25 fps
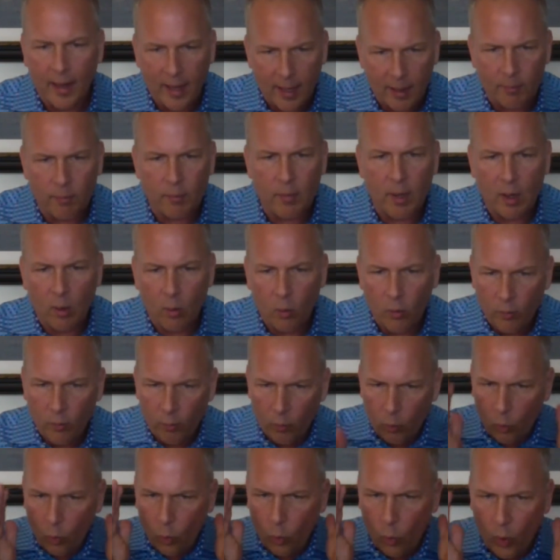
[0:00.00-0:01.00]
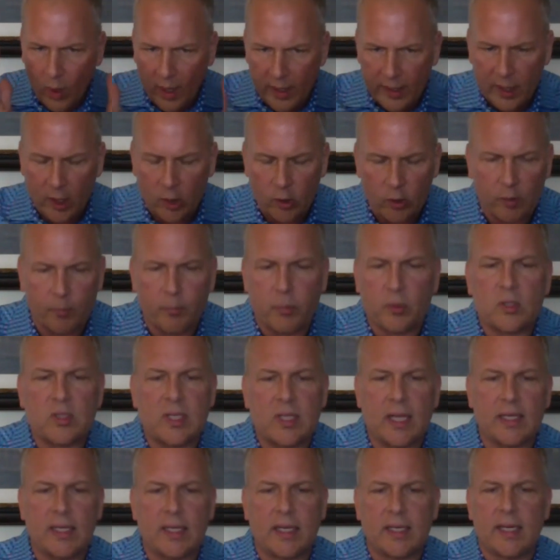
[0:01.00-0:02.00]
I'm
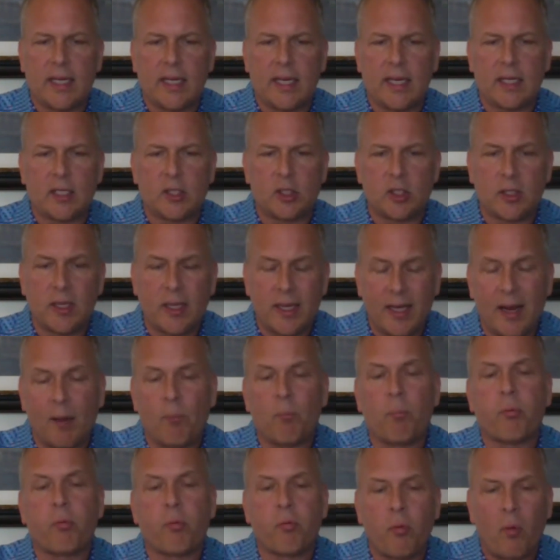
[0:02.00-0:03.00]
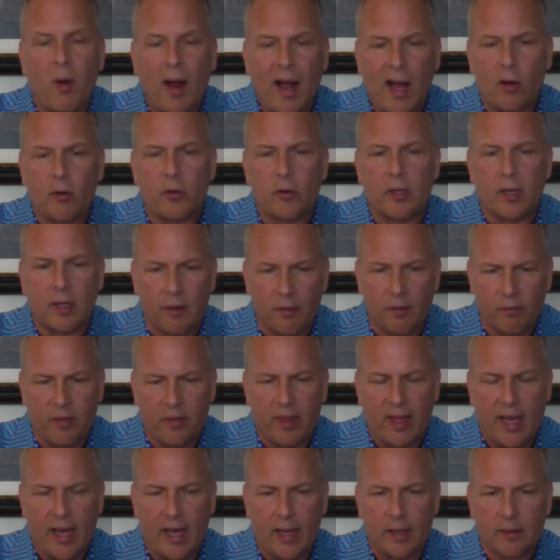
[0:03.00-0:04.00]
100% engaged and I'm proud of
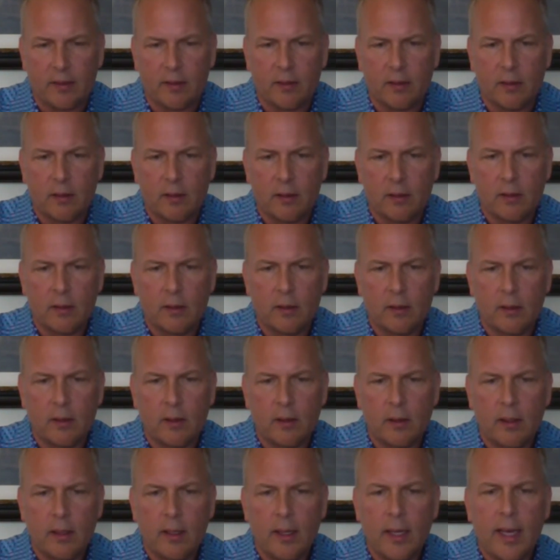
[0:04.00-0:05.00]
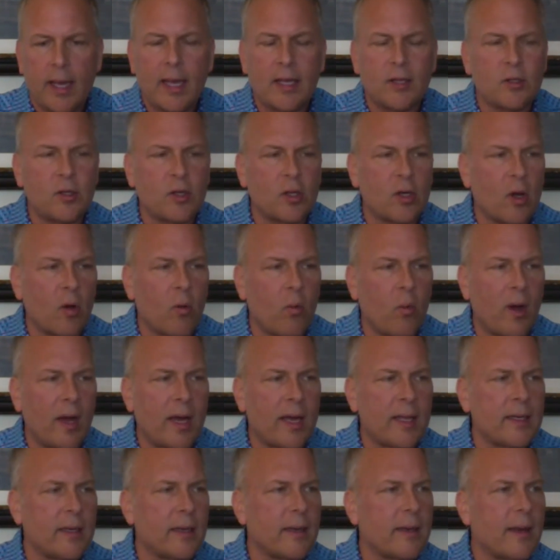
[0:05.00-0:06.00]
that. And do you know
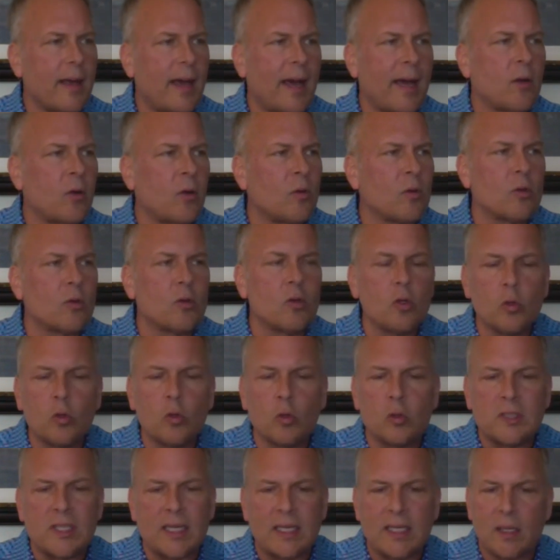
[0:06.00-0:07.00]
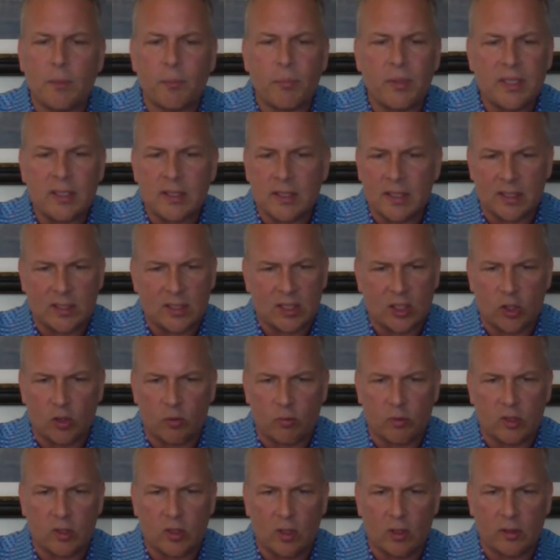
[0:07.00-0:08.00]
what? I don't lose any business as a
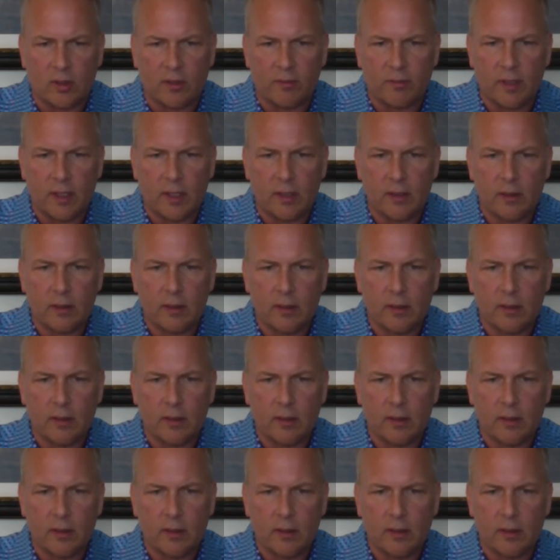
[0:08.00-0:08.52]
result of it.